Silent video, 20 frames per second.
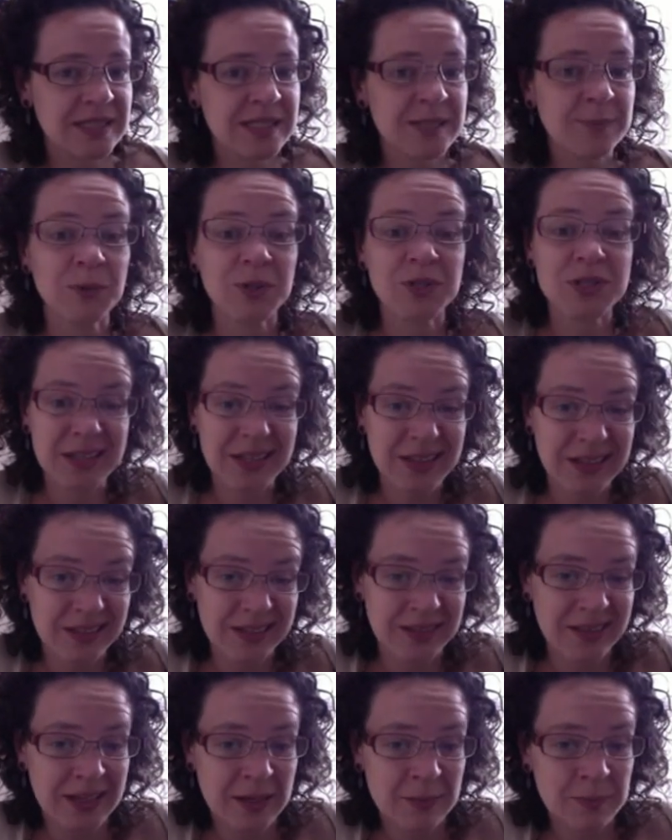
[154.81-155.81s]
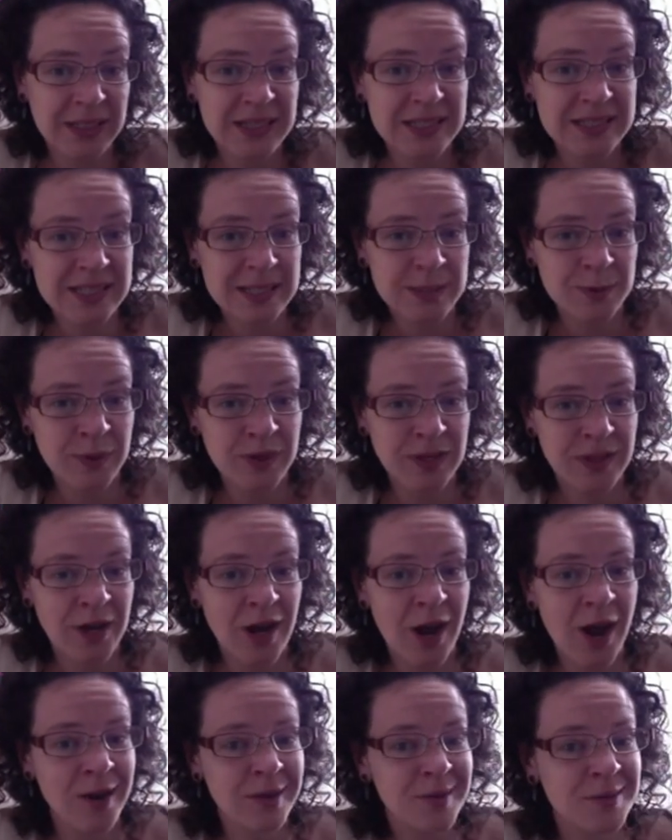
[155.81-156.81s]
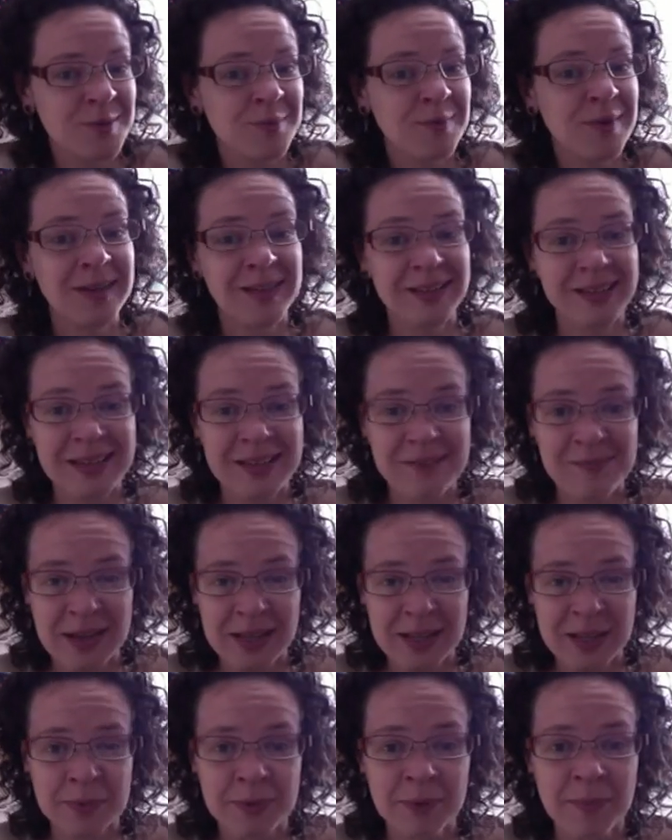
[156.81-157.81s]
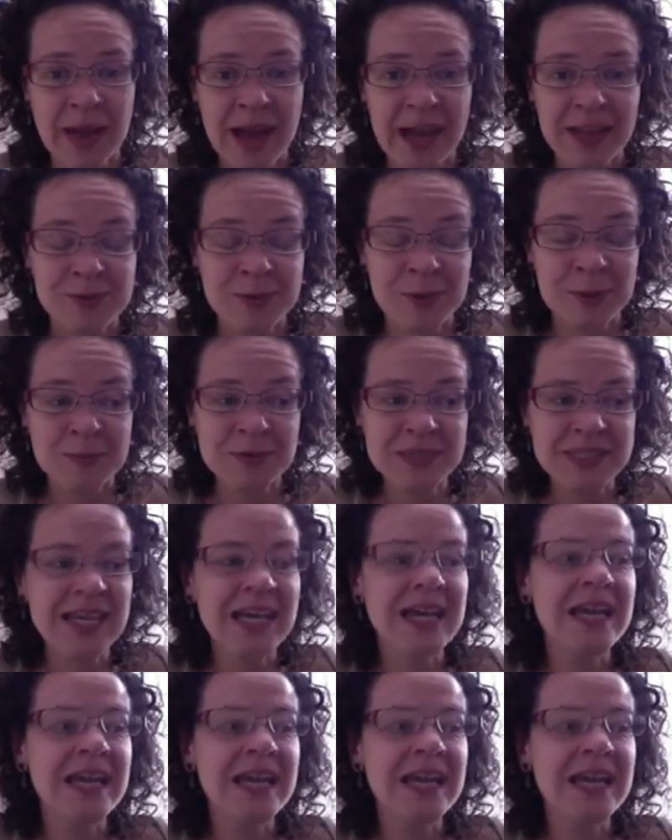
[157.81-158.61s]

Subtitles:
particularly in places where there aren't readily available bathrooms.